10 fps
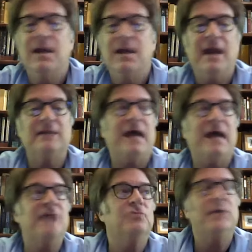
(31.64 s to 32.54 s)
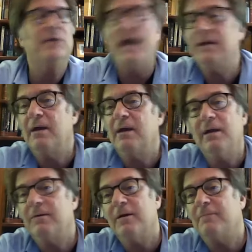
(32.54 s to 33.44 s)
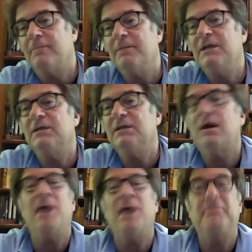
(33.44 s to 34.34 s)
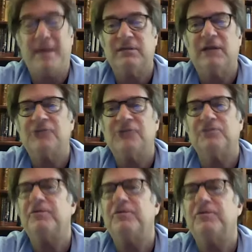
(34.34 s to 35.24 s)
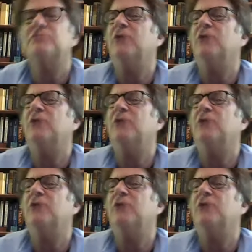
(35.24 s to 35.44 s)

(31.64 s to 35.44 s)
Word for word: And guys, when I mean a pathologic fracture,